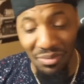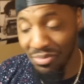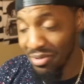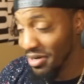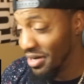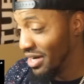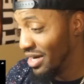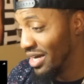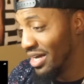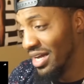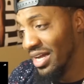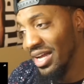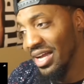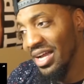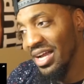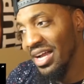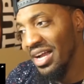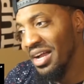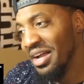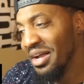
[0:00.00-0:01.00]
bro.
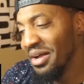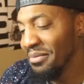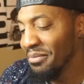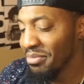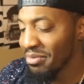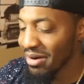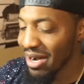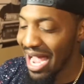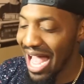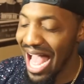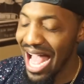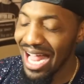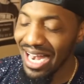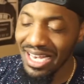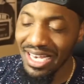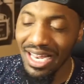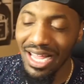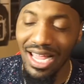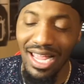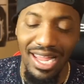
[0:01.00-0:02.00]
Bro, I,
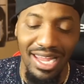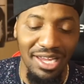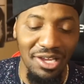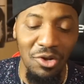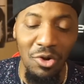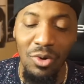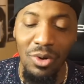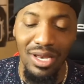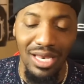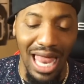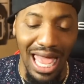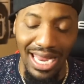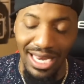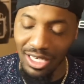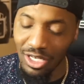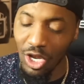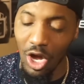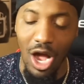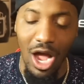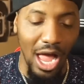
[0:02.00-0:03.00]
you, like,
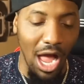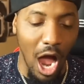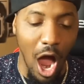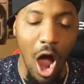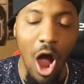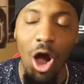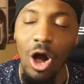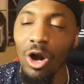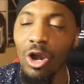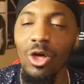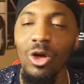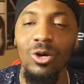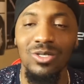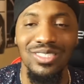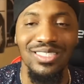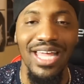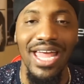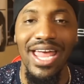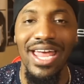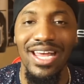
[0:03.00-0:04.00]
the, all those
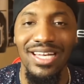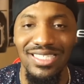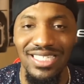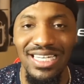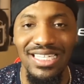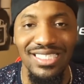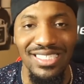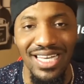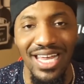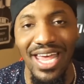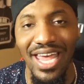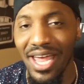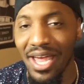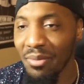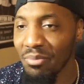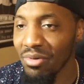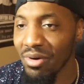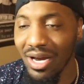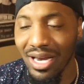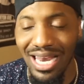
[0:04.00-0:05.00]
things he said,
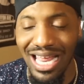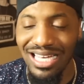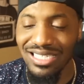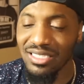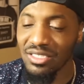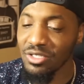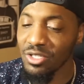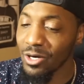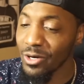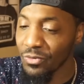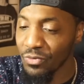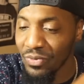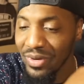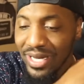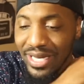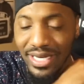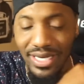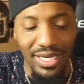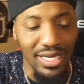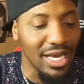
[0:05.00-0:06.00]
bro, that stuff we
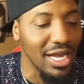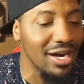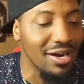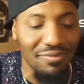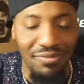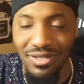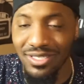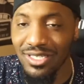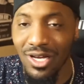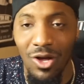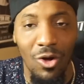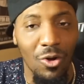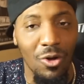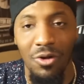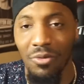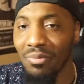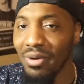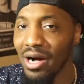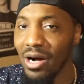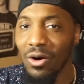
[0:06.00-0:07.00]
never talk
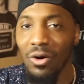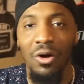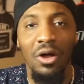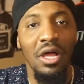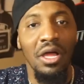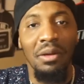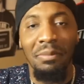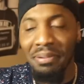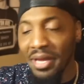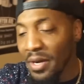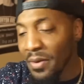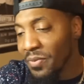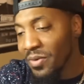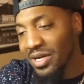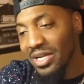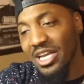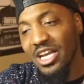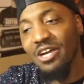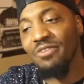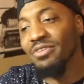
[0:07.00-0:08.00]
about. People
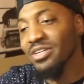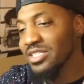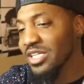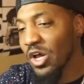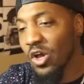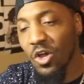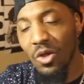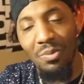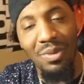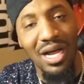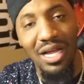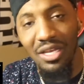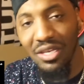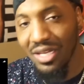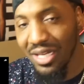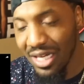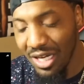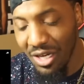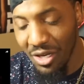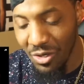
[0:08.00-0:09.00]
never talk about
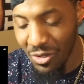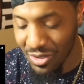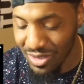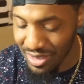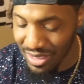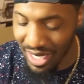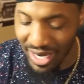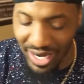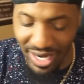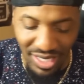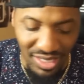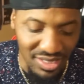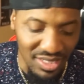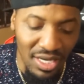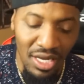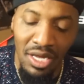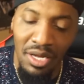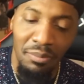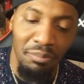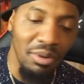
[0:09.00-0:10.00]
none of those things,
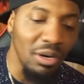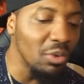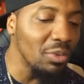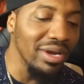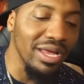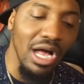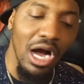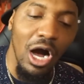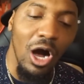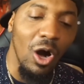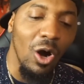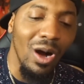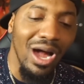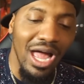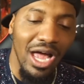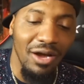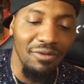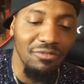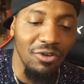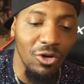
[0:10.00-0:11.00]
but we all
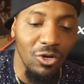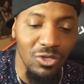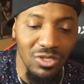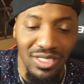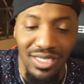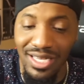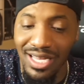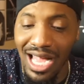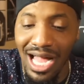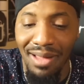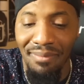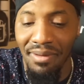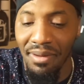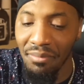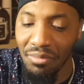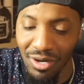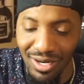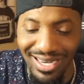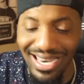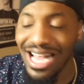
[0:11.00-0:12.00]
have those in common,
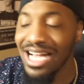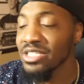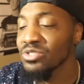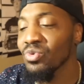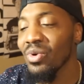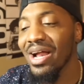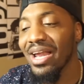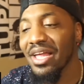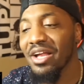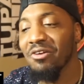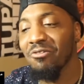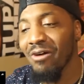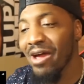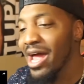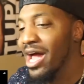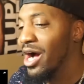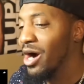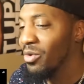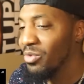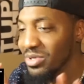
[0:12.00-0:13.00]
bro. That's why the
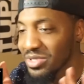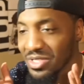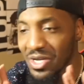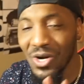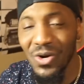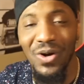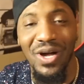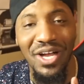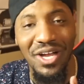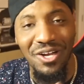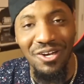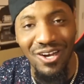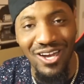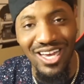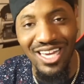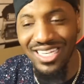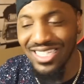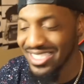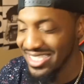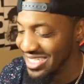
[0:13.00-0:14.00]
crowd was going
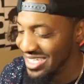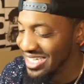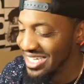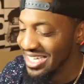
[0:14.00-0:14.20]
crazy.